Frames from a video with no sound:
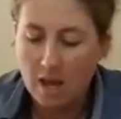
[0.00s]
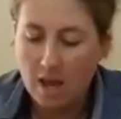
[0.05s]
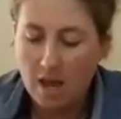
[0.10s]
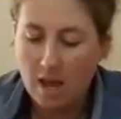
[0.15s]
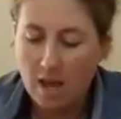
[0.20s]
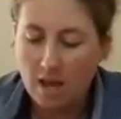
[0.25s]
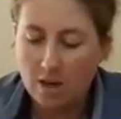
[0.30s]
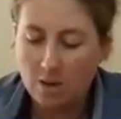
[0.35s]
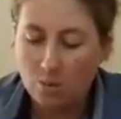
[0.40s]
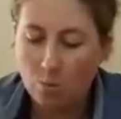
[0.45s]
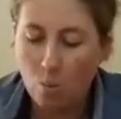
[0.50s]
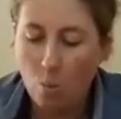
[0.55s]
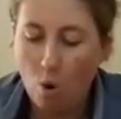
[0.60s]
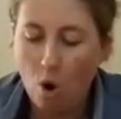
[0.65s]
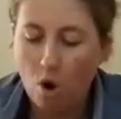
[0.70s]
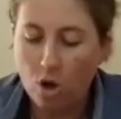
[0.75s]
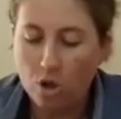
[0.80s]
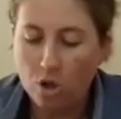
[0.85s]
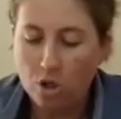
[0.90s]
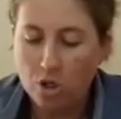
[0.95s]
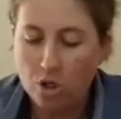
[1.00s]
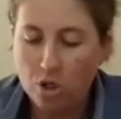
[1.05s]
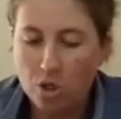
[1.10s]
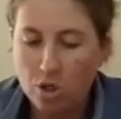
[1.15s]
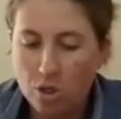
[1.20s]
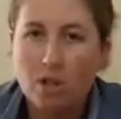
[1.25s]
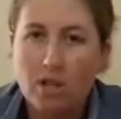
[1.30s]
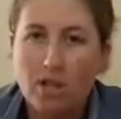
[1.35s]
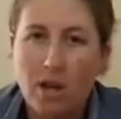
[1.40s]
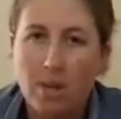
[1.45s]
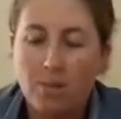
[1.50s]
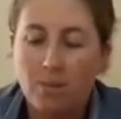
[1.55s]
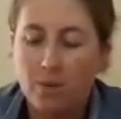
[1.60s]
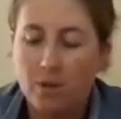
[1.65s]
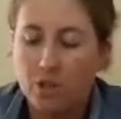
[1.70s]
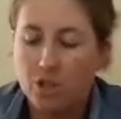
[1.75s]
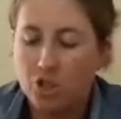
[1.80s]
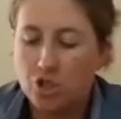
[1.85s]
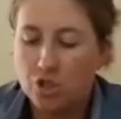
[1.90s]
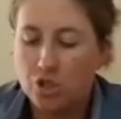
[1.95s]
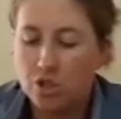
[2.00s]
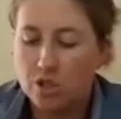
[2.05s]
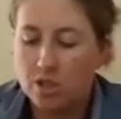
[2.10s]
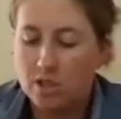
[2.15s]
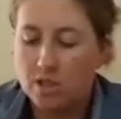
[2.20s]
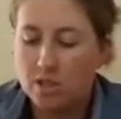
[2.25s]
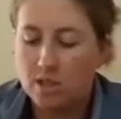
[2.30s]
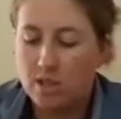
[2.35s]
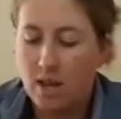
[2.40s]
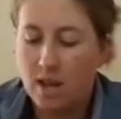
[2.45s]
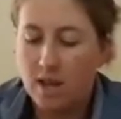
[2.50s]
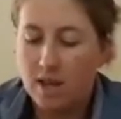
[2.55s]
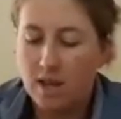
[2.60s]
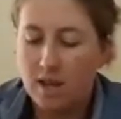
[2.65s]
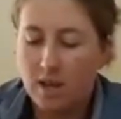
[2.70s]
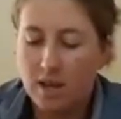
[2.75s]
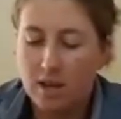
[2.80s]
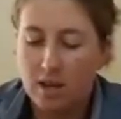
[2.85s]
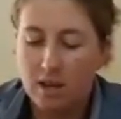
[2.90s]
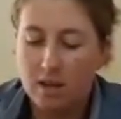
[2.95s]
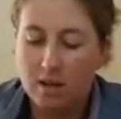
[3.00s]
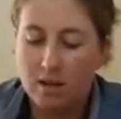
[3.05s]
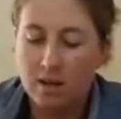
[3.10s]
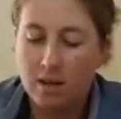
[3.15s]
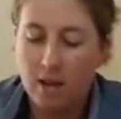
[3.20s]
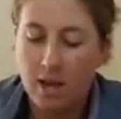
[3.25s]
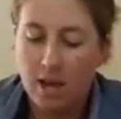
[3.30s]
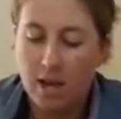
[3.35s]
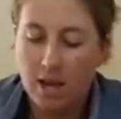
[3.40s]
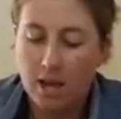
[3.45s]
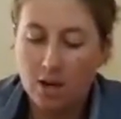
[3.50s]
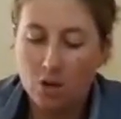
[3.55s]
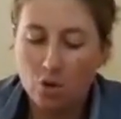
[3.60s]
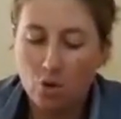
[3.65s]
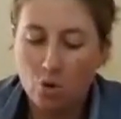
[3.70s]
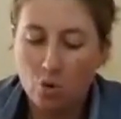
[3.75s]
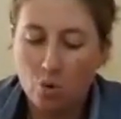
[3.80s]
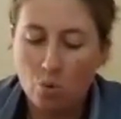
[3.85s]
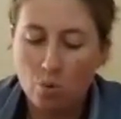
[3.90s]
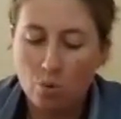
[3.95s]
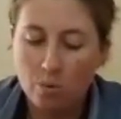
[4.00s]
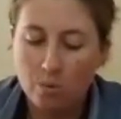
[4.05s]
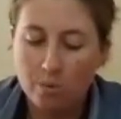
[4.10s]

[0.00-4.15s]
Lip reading: and what temperatures they can handle.